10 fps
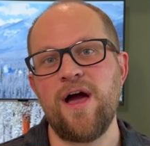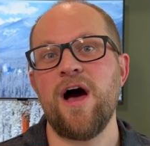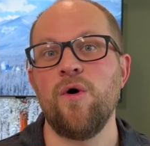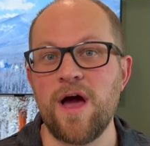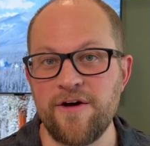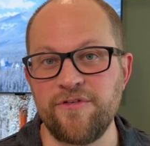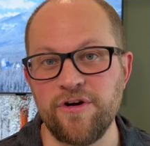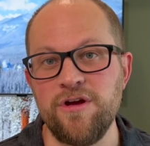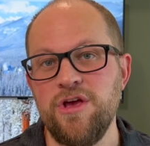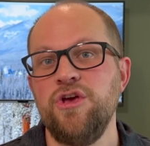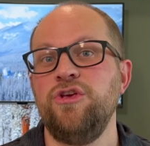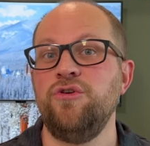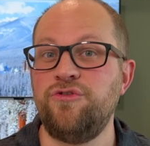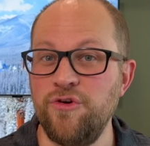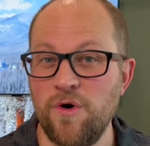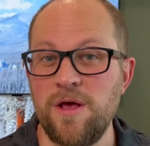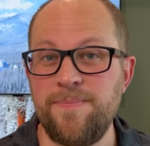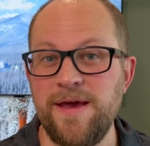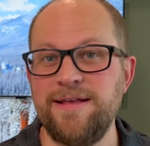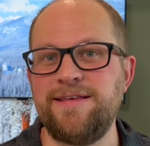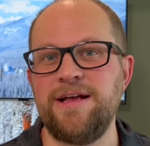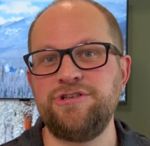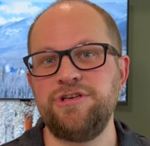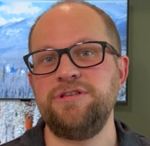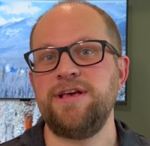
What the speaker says: However, you do want to pay attention